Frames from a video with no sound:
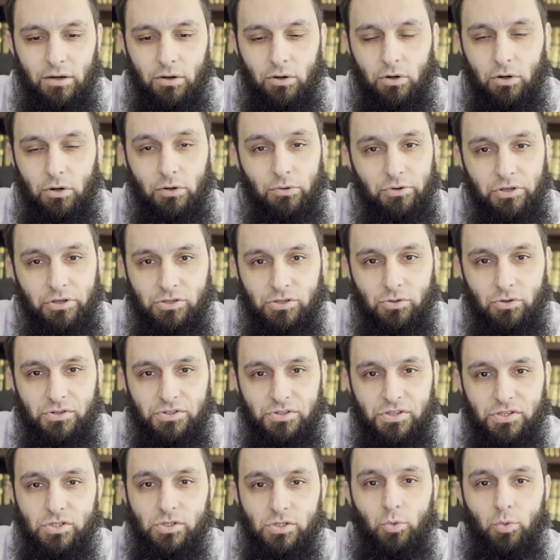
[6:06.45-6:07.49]
or
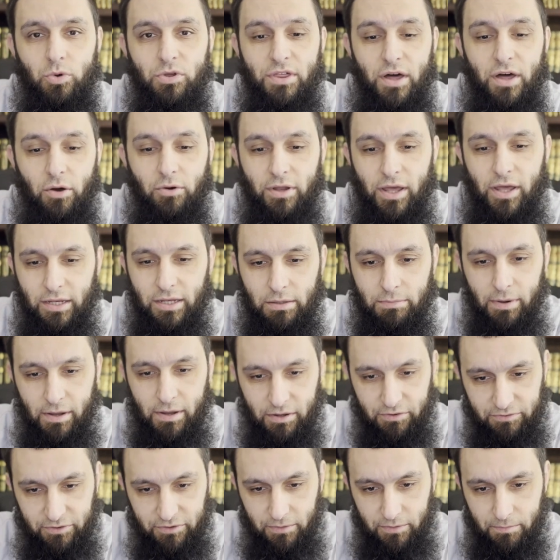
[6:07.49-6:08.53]
resources without any
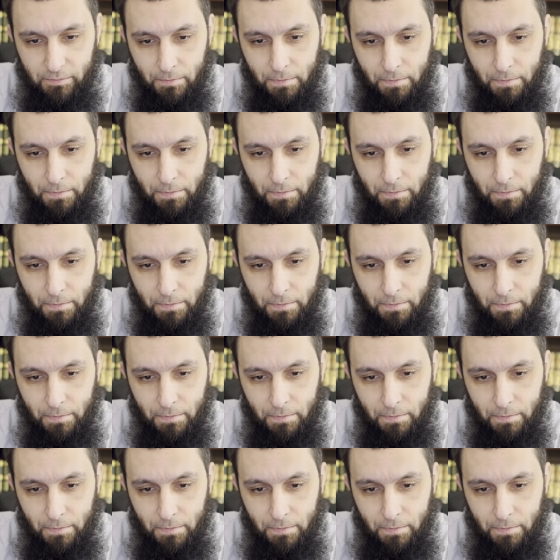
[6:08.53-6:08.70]
benefit.